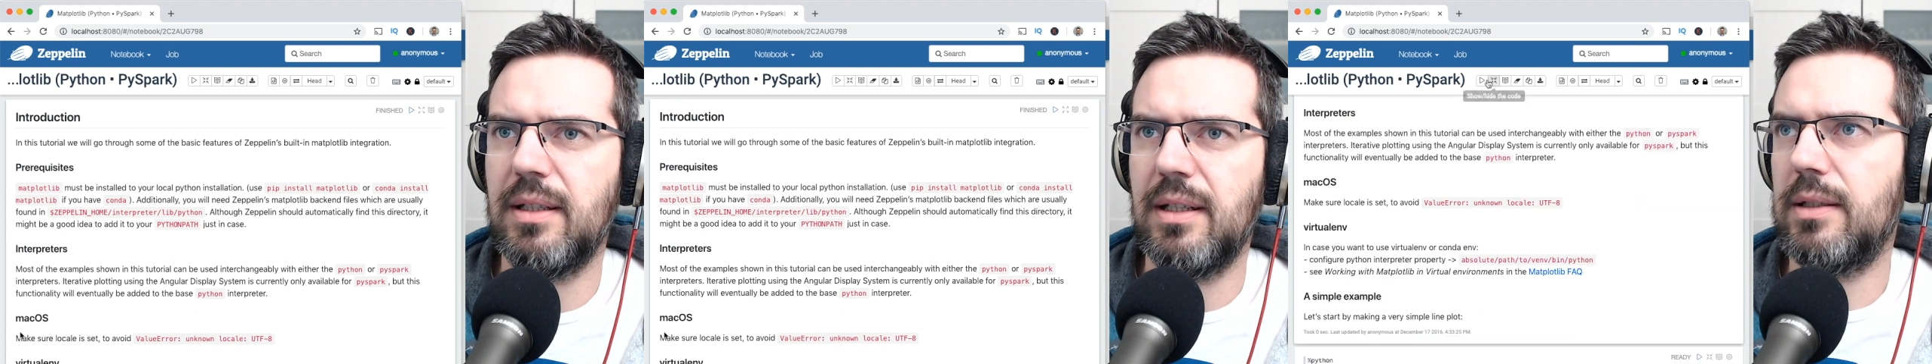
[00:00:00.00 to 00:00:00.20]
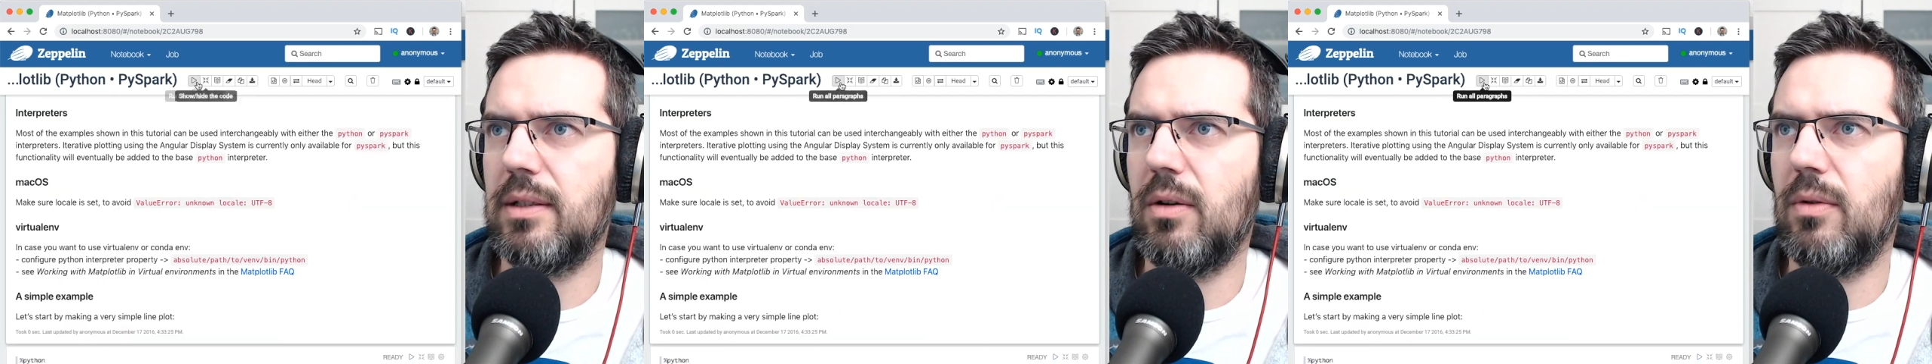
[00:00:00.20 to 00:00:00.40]

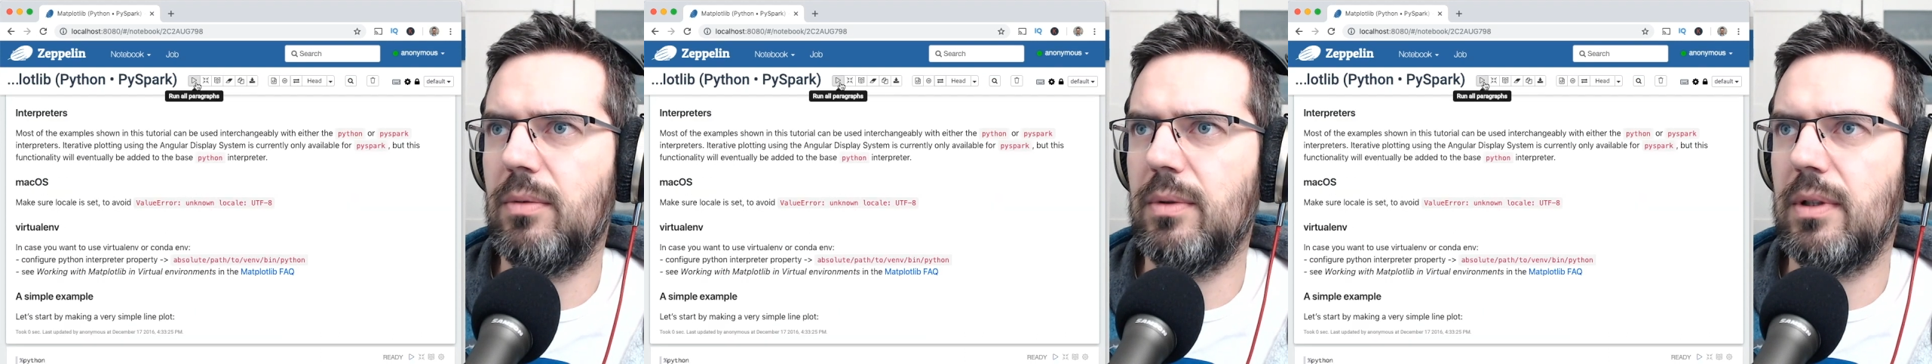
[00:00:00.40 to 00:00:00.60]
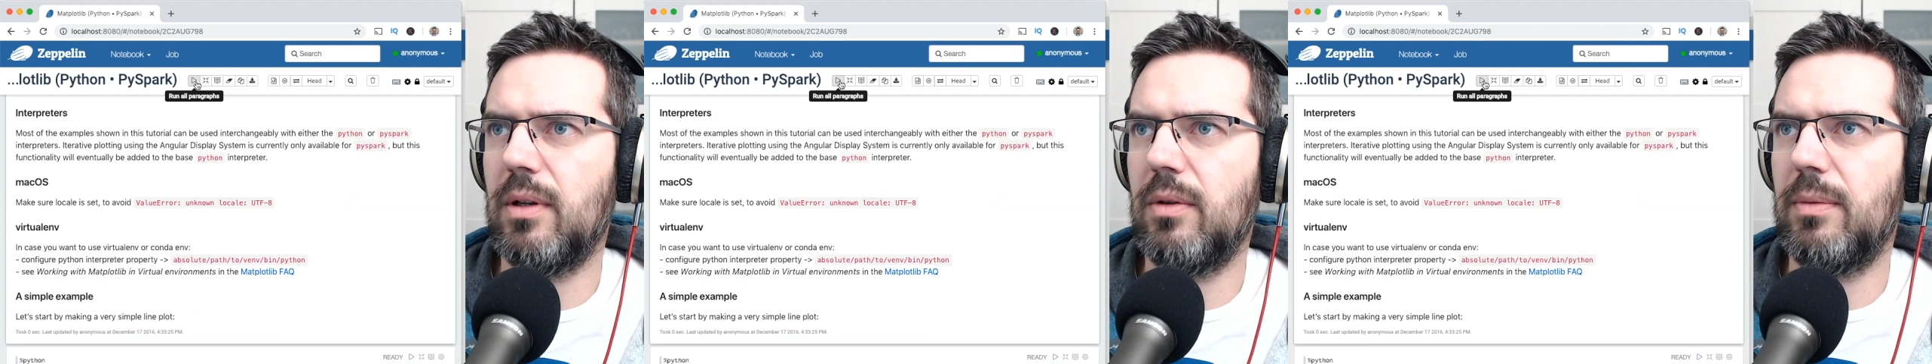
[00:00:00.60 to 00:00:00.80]
It's
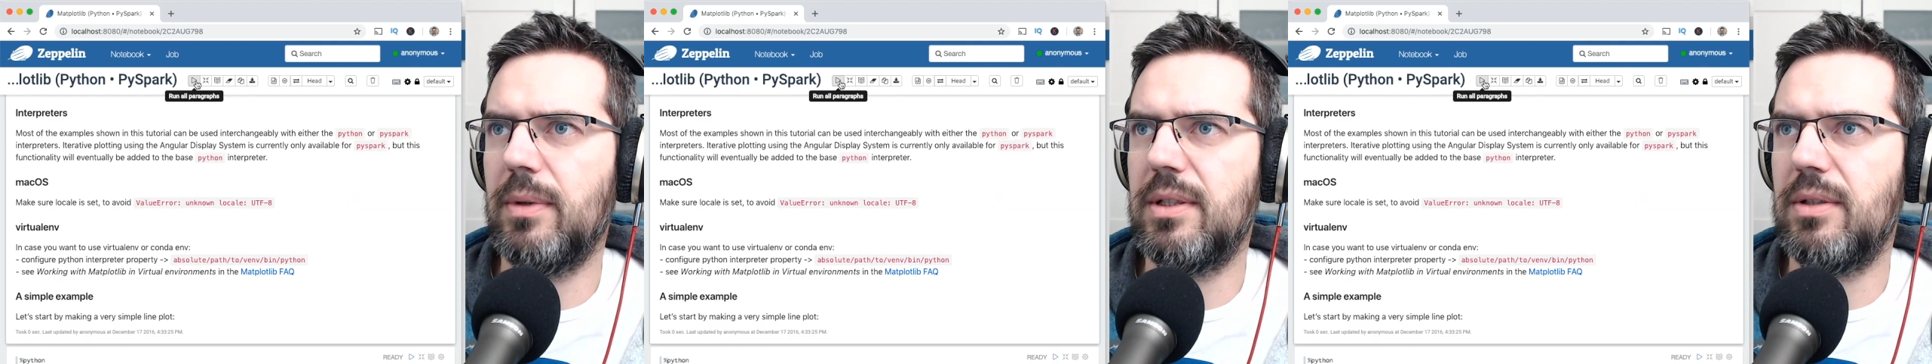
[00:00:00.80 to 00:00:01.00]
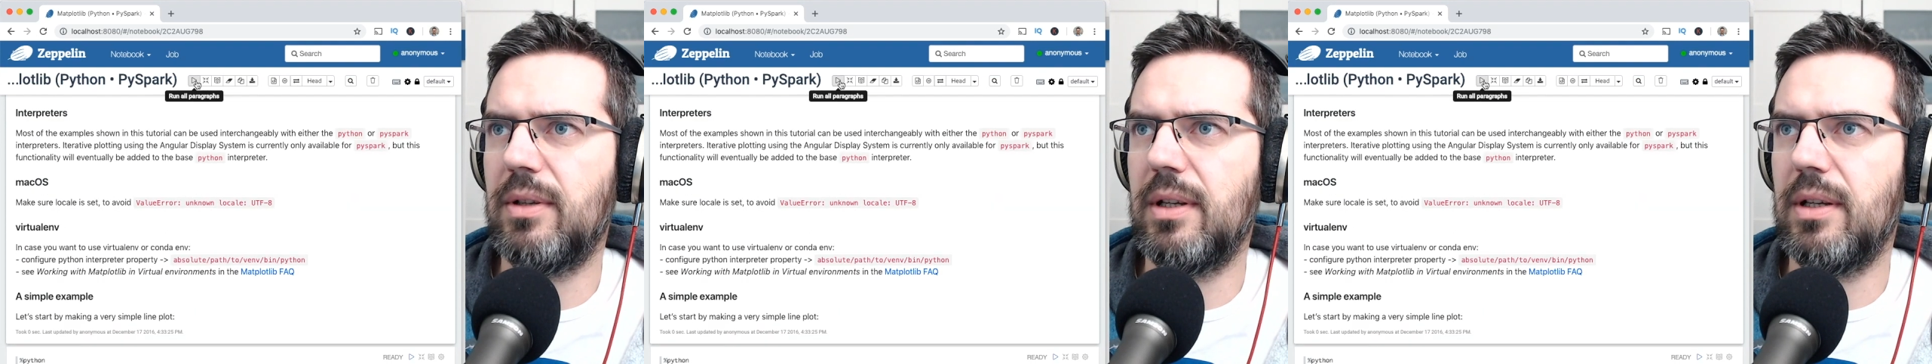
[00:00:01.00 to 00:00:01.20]
always,
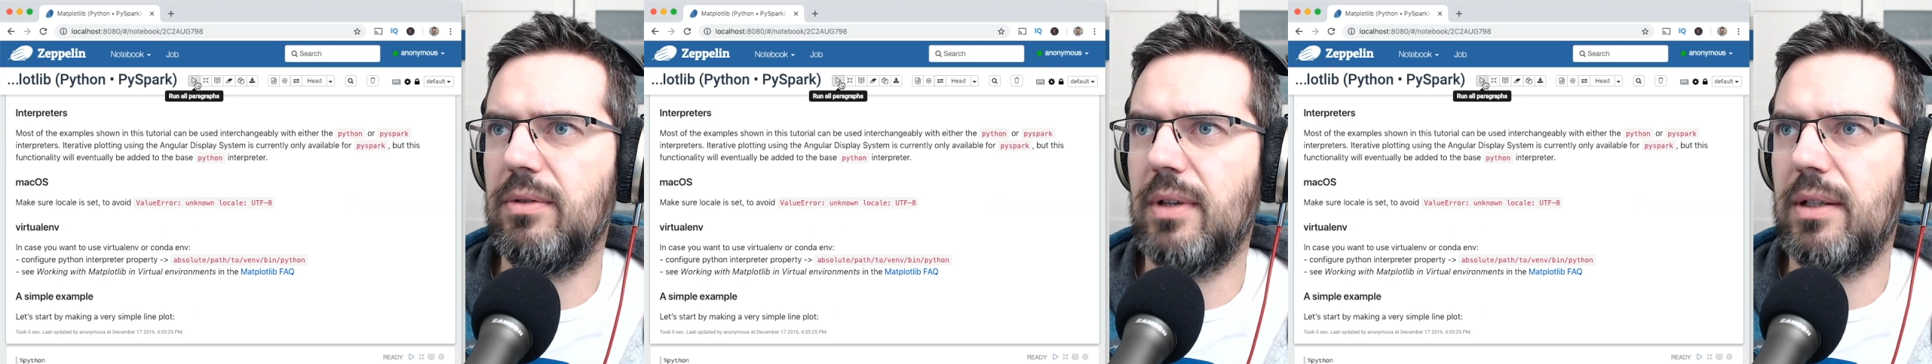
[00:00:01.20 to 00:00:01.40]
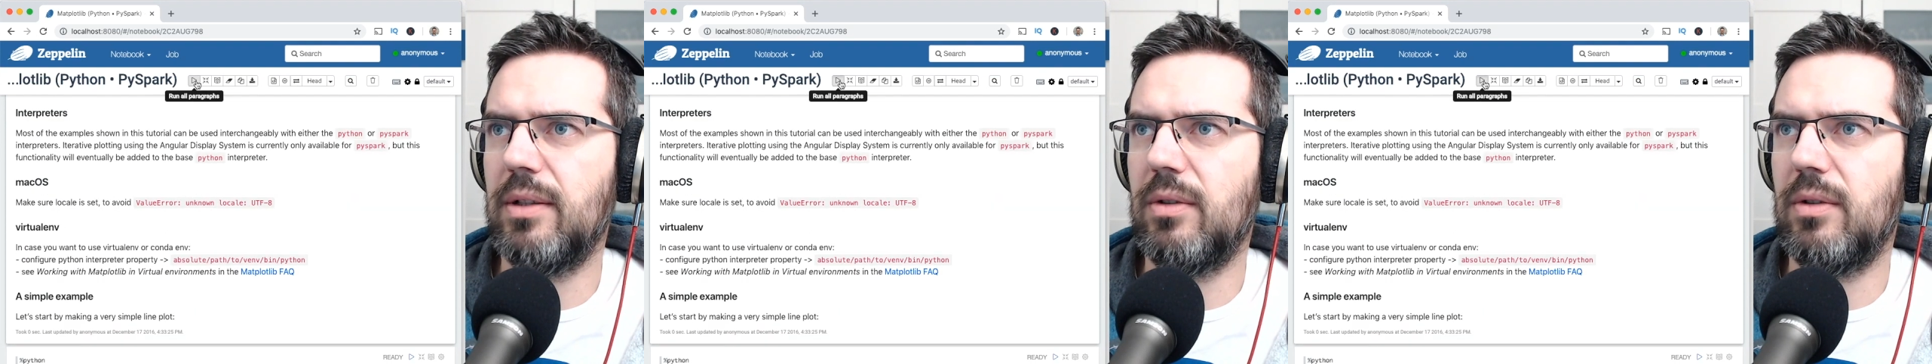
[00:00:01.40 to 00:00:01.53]
always you can